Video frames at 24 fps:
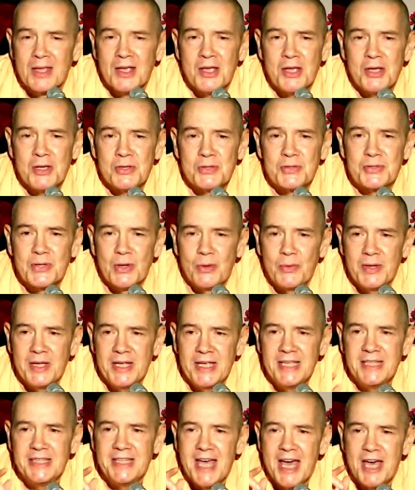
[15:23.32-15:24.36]
So,
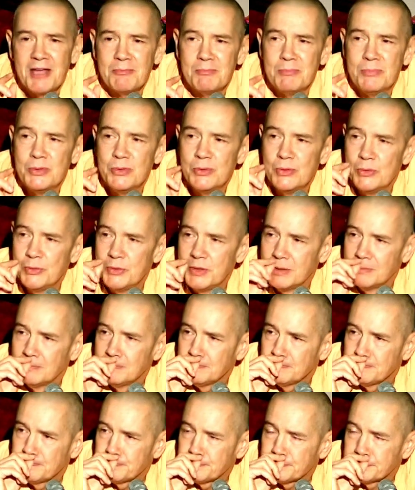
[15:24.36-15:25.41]
in that mood,
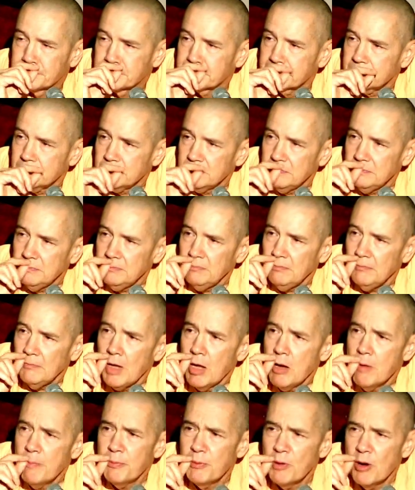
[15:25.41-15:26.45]

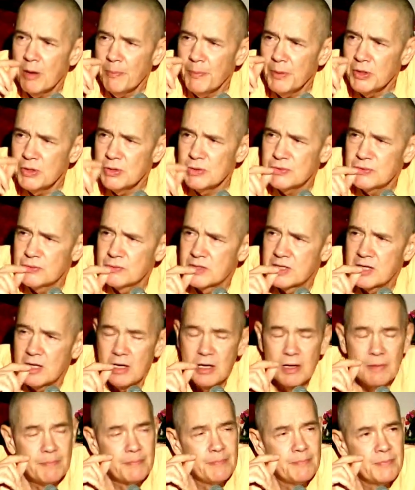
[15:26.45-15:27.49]
Prabhupada used to
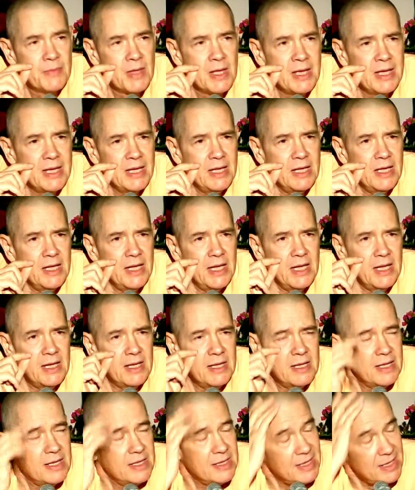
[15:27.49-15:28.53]
come. It,
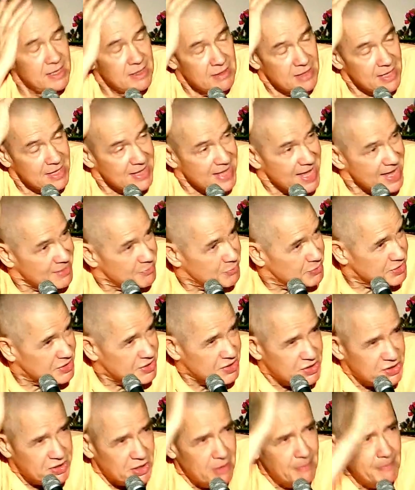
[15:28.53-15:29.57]
it, it was
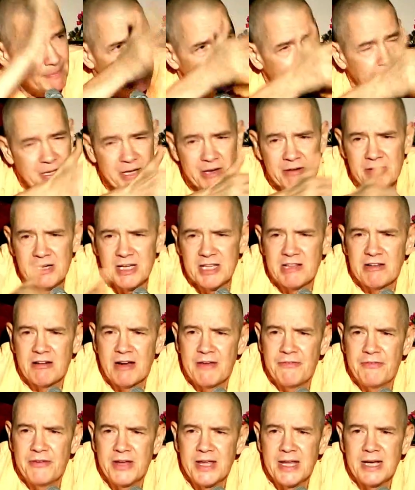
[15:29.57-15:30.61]
some period there, I
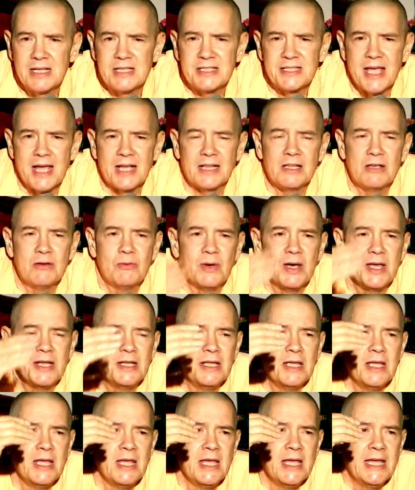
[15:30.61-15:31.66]
forget exactly when.
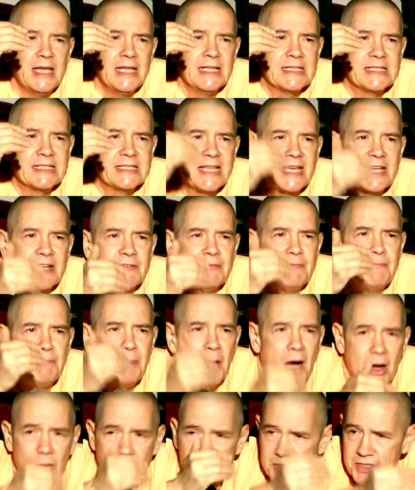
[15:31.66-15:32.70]
Instead of
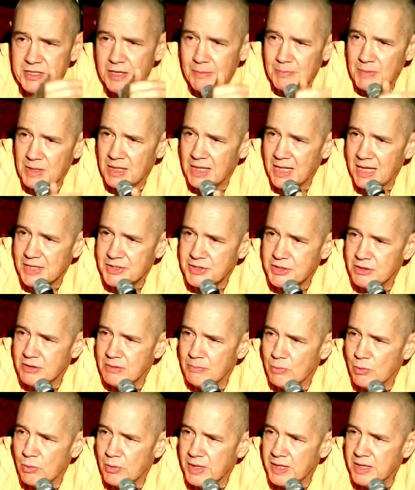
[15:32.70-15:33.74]
Bhagavatam class in the
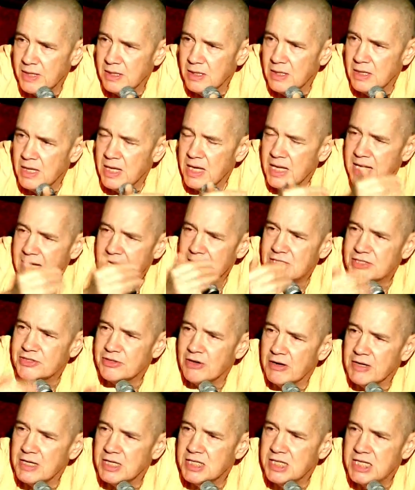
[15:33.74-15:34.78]
morning, he
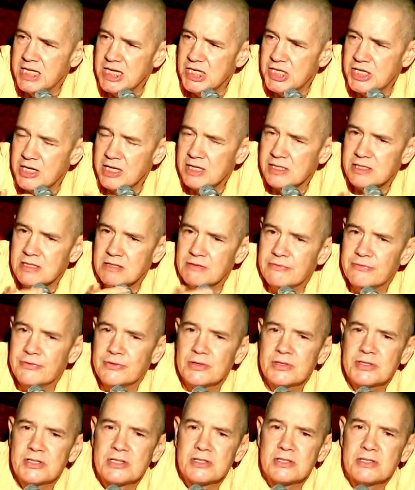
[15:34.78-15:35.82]
started teaching us the
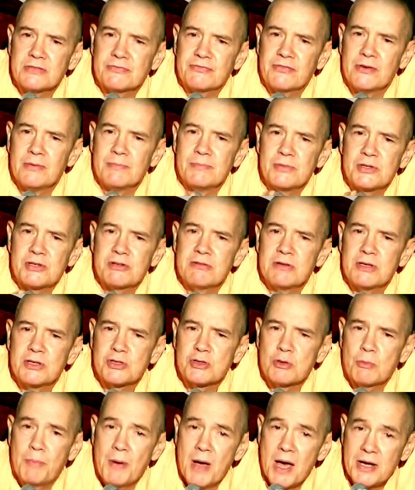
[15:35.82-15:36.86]
verses from Sri
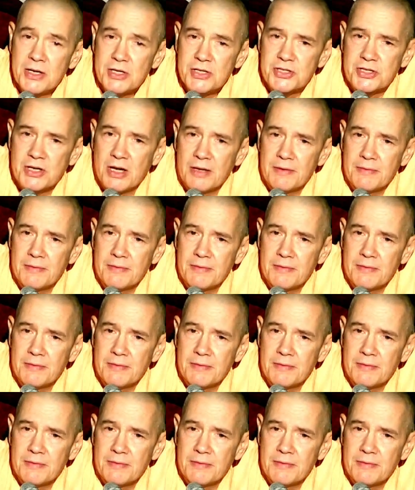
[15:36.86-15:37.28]
Isopanishad.